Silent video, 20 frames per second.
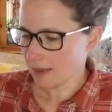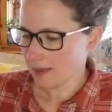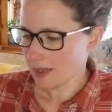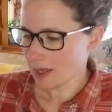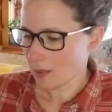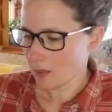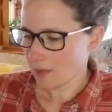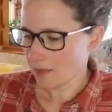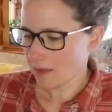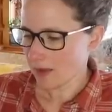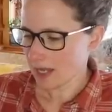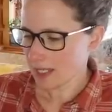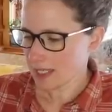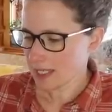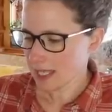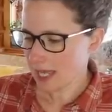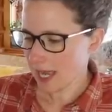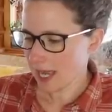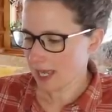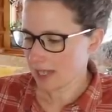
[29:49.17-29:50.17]
They were fed
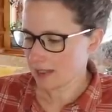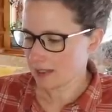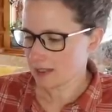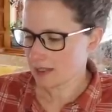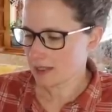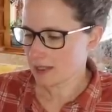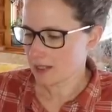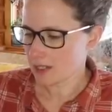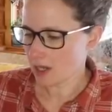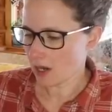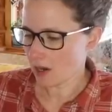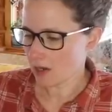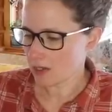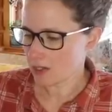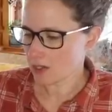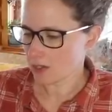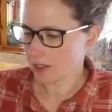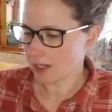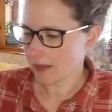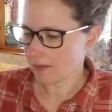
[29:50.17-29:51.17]
to the hens, the
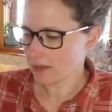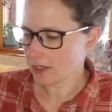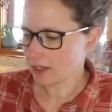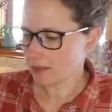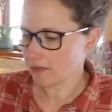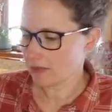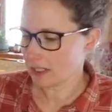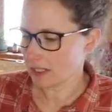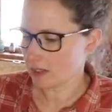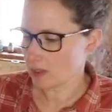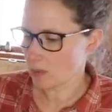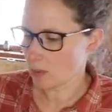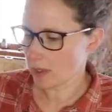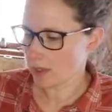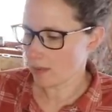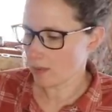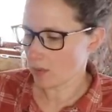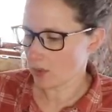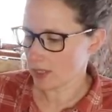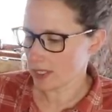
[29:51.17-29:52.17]
dogs, or left in the fields where
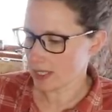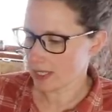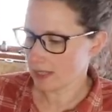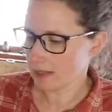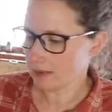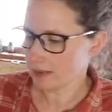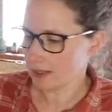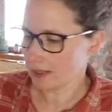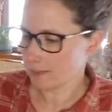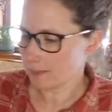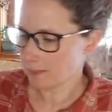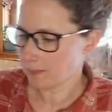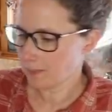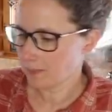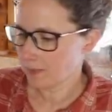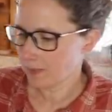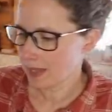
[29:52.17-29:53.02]
the boys killed them.